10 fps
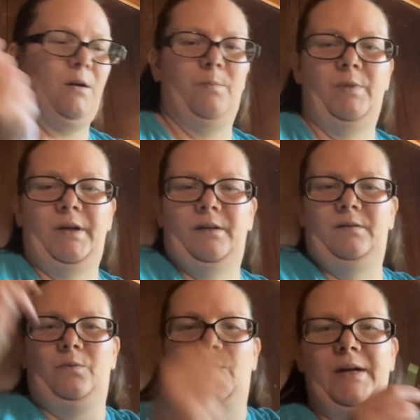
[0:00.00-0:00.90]
but
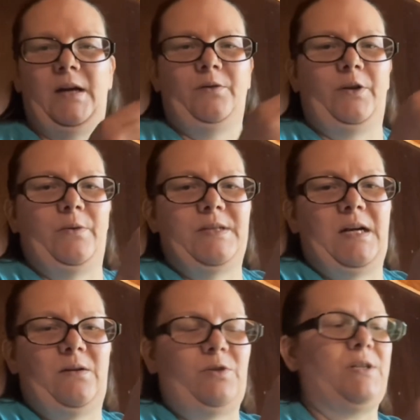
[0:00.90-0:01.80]
what I'll do is
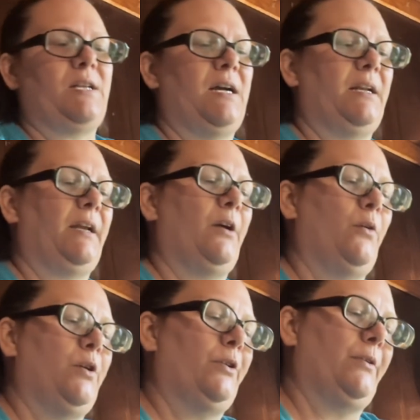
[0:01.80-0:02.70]
I'll just kind of
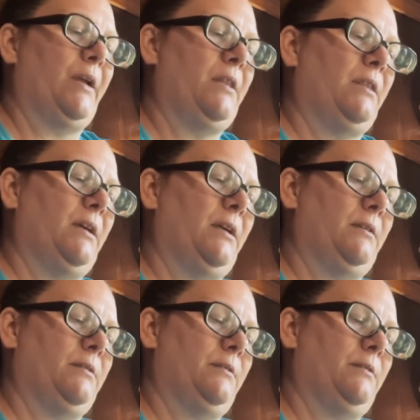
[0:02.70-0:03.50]
go underneath it.